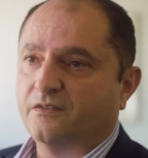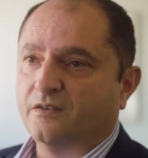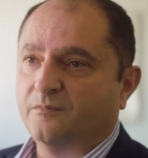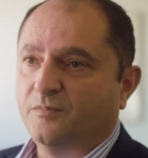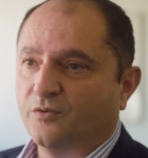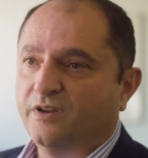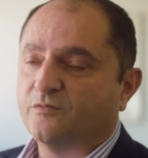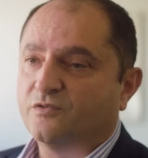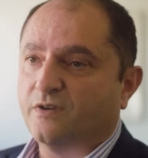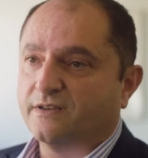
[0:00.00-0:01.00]
The building
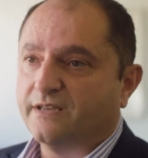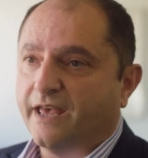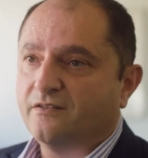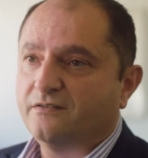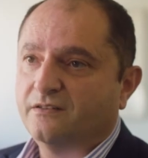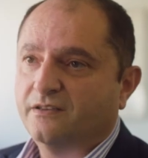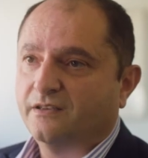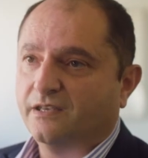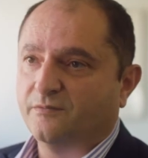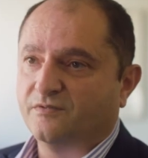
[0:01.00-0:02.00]
was run
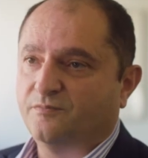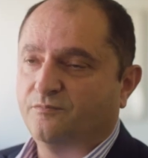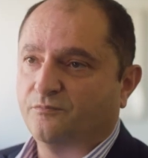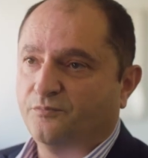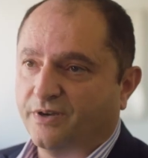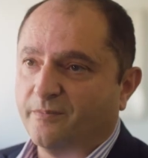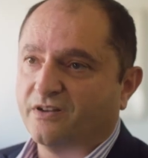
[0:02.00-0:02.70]
down. It was pretty